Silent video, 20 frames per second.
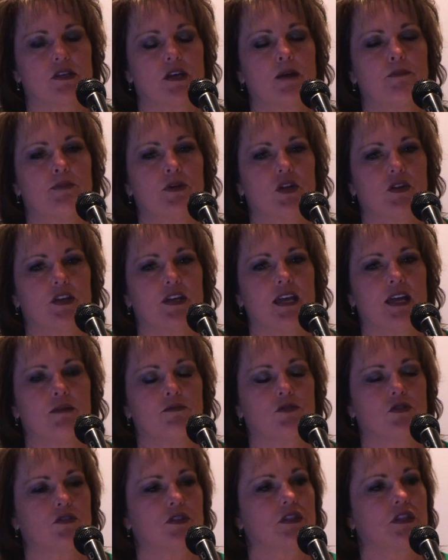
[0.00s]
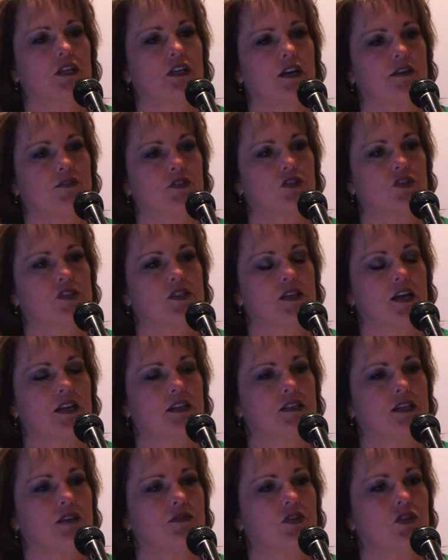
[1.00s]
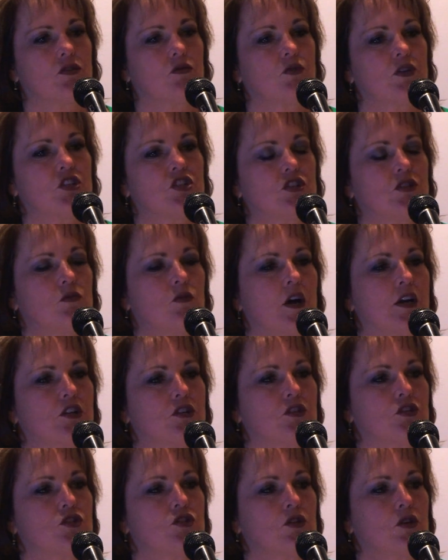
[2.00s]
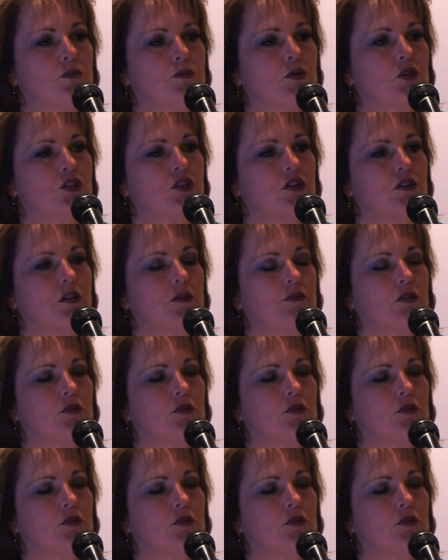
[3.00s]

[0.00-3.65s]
a bill that came through that the governor signed, giving the Regional Water Control Board